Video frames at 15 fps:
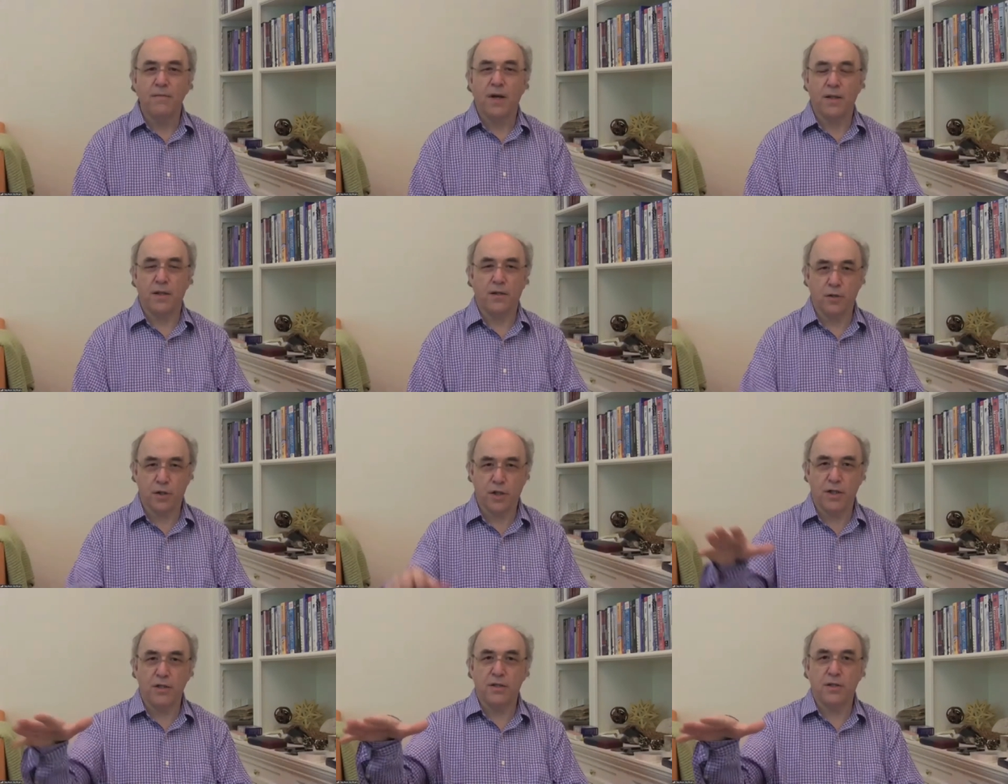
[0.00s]
They're
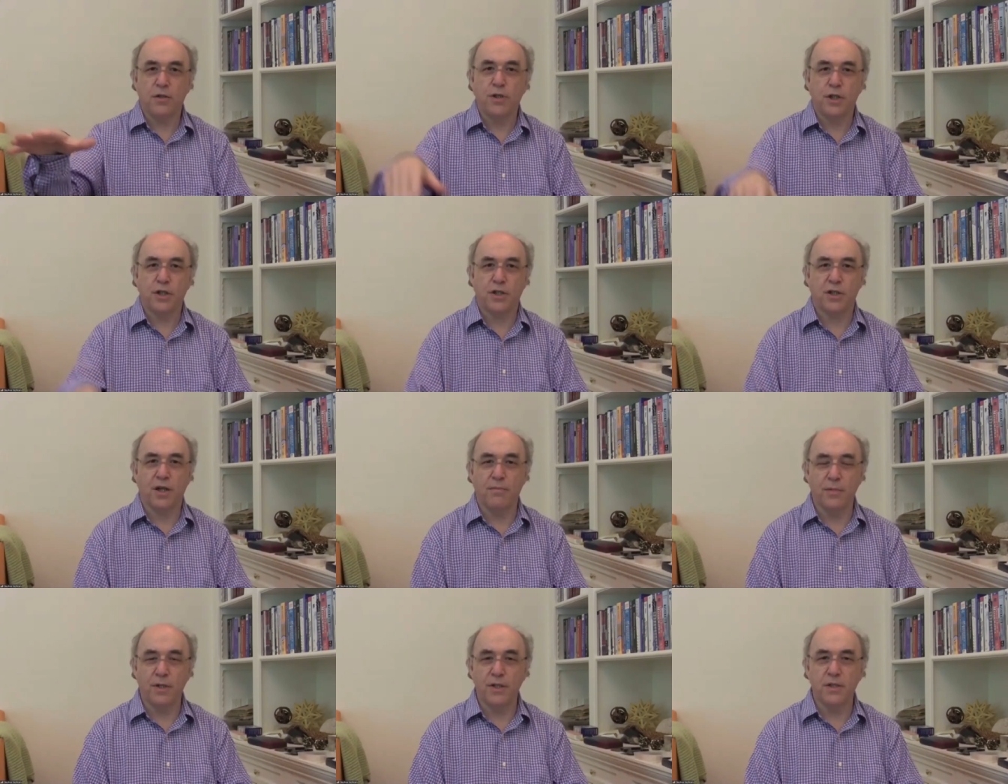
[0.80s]
usually two-digit
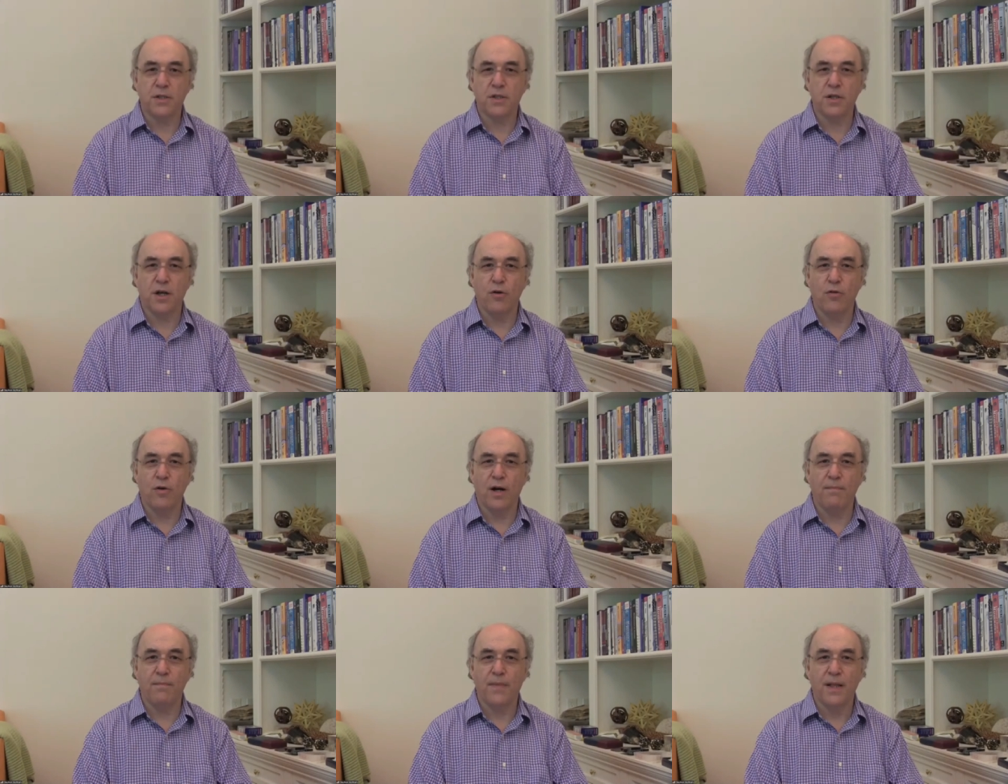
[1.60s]
numbers.
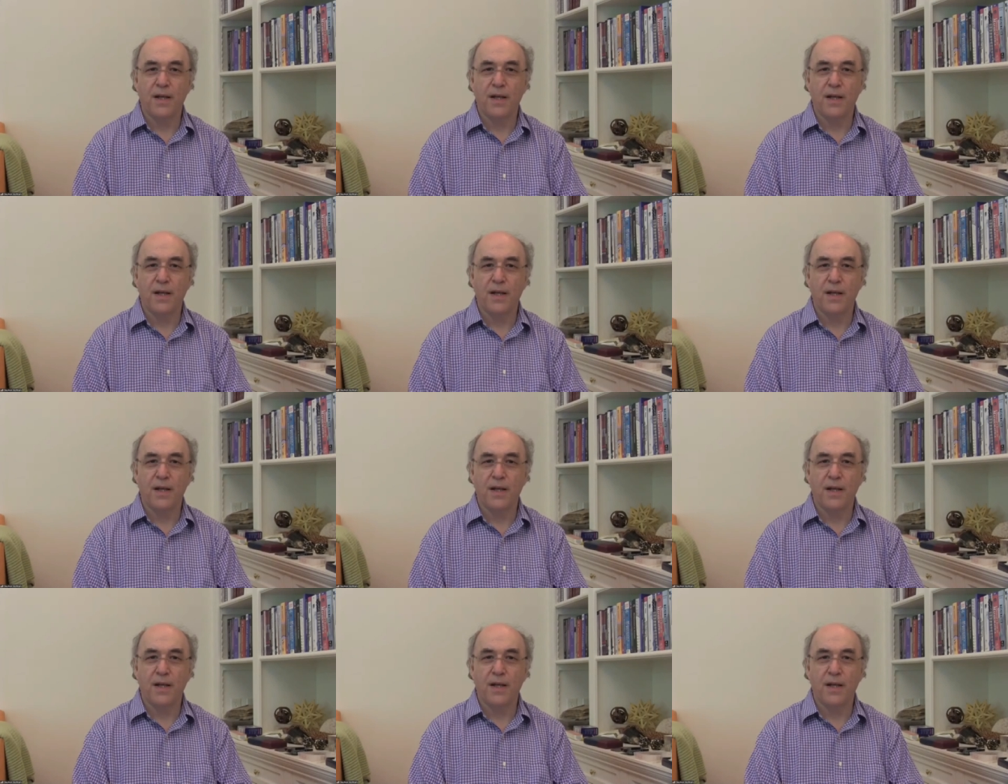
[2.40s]
So